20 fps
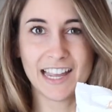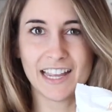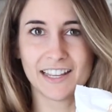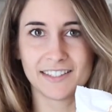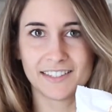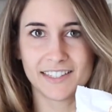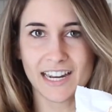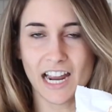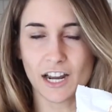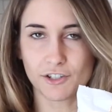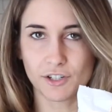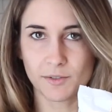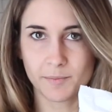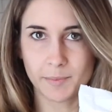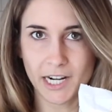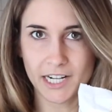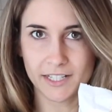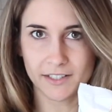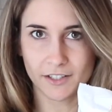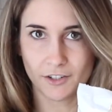Stasher
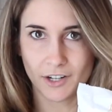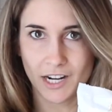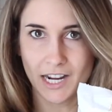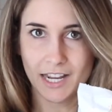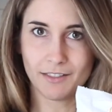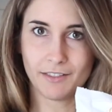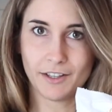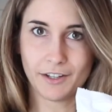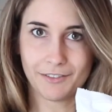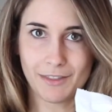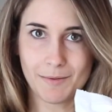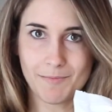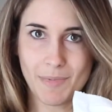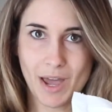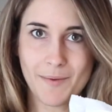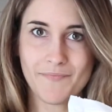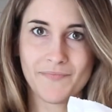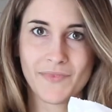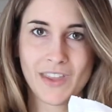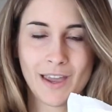bags are great, look them
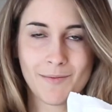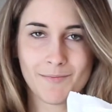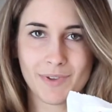up,